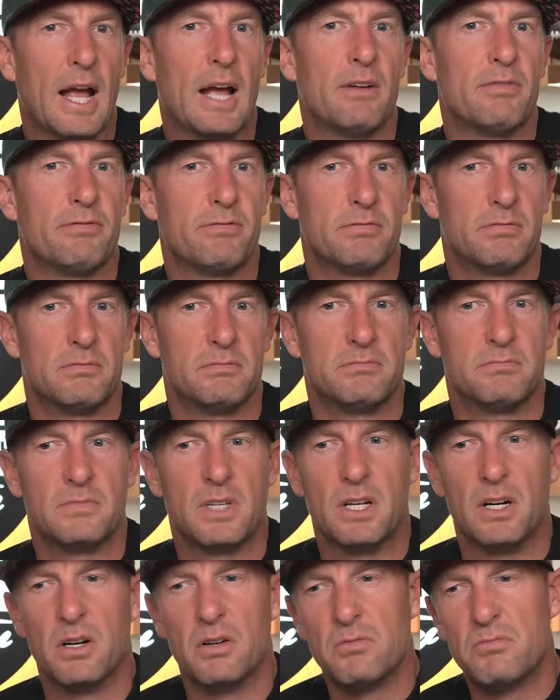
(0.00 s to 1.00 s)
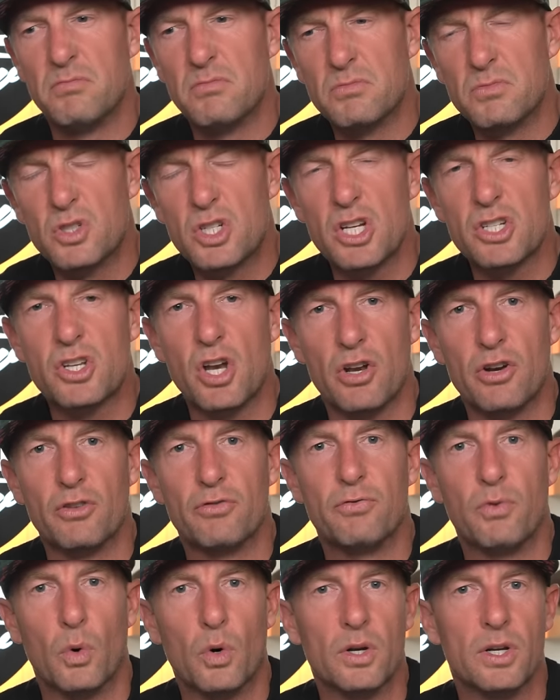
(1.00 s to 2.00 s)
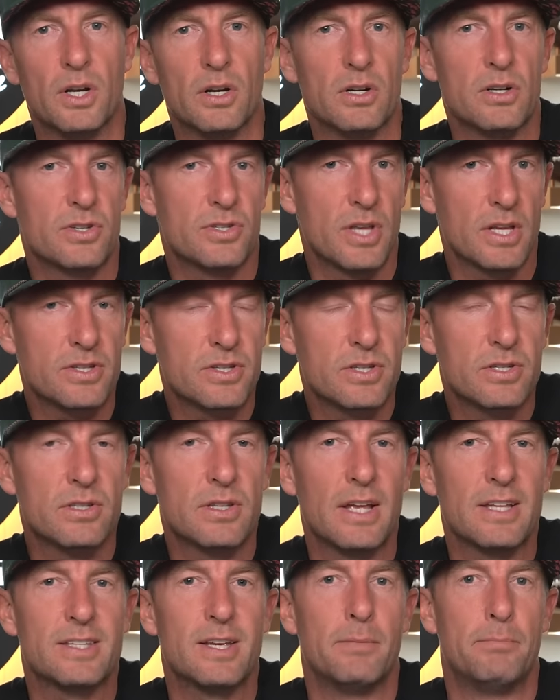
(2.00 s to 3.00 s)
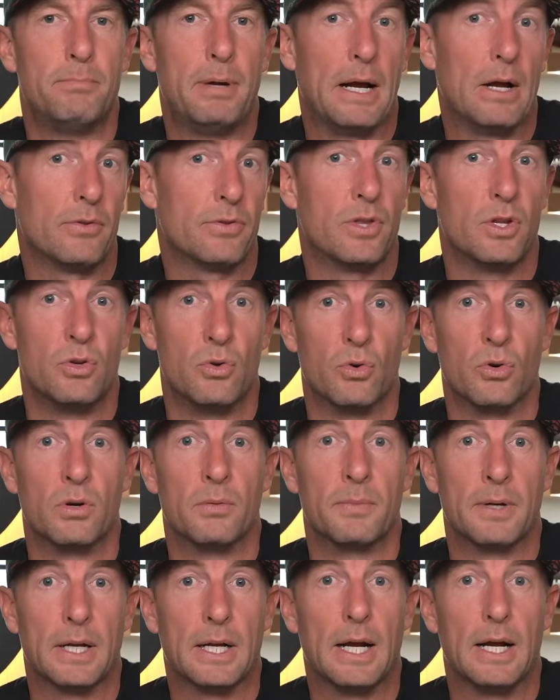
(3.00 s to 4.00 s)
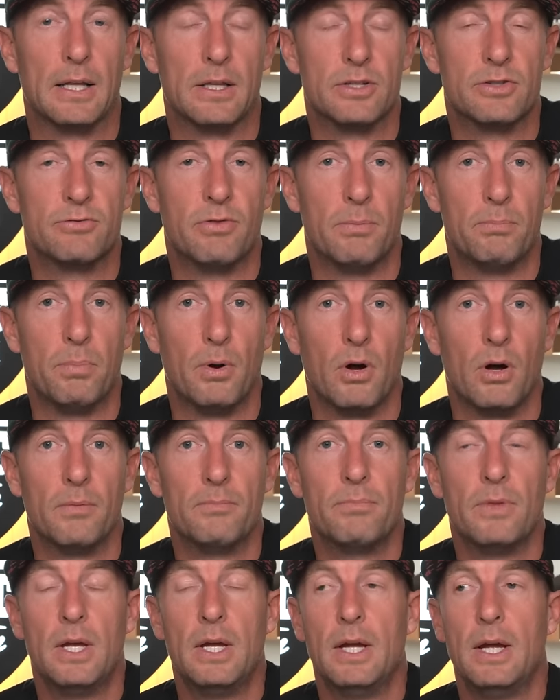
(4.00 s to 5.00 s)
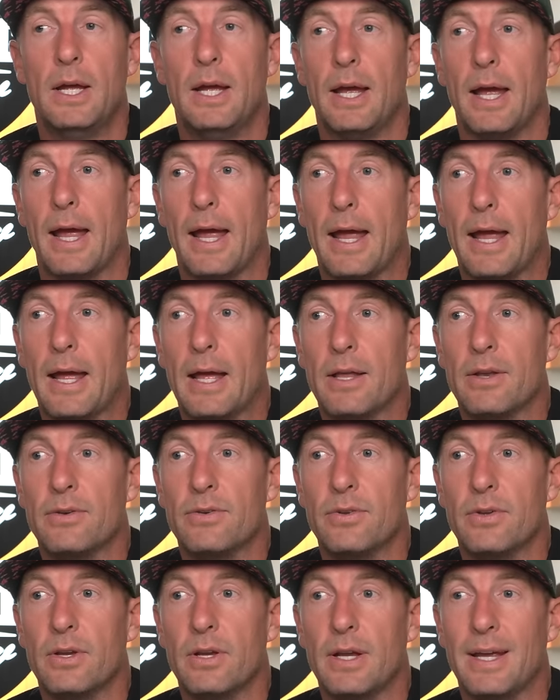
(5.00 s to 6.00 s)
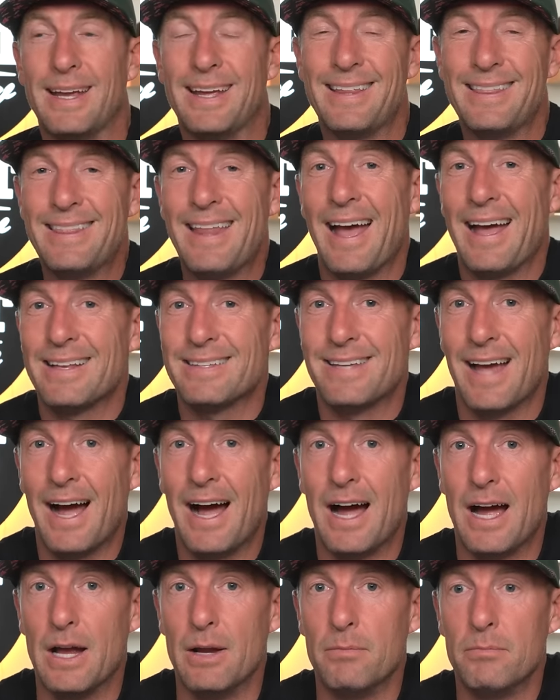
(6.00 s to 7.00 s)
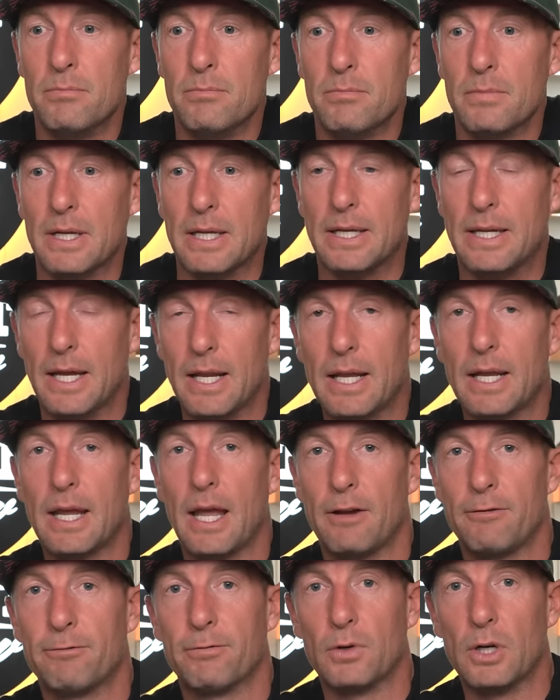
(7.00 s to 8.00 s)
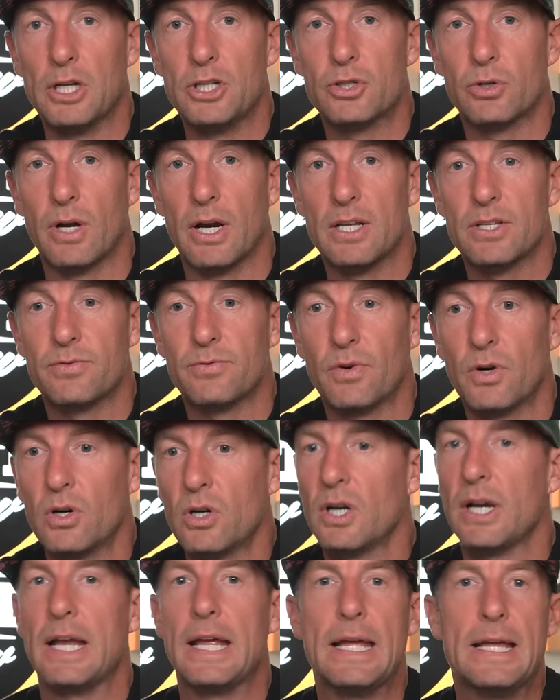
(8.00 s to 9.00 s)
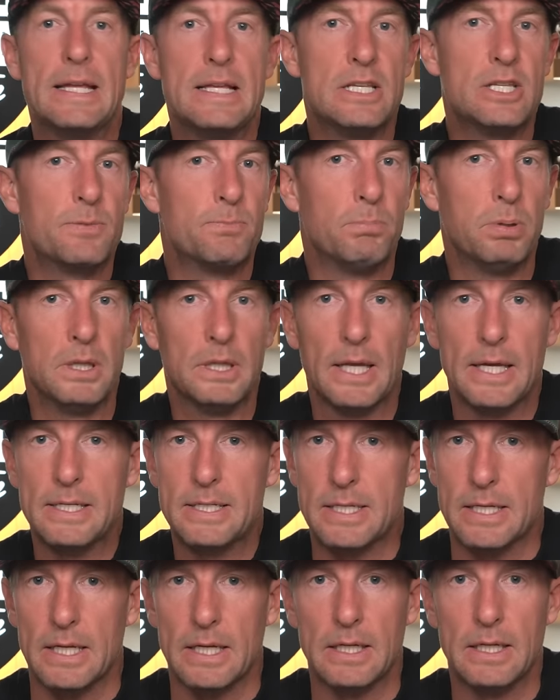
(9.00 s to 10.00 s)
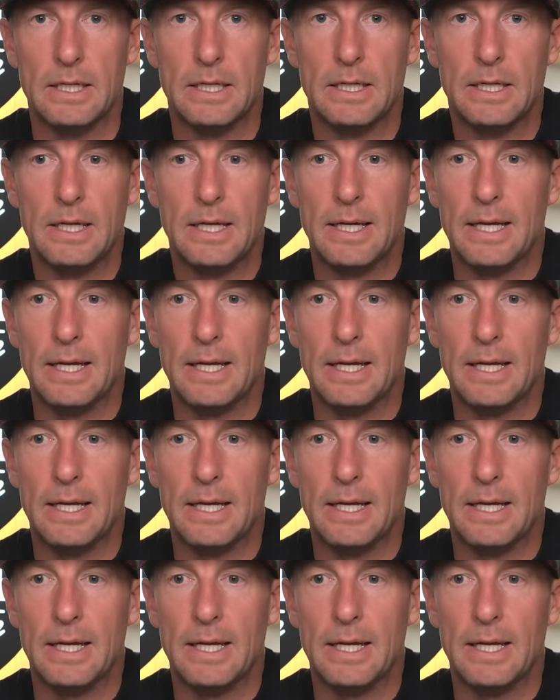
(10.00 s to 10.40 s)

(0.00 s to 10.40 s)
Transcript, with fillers: a half, you know, just under four years. That's that's about the norm in college football. And in that time, getting a free transfer is plenty.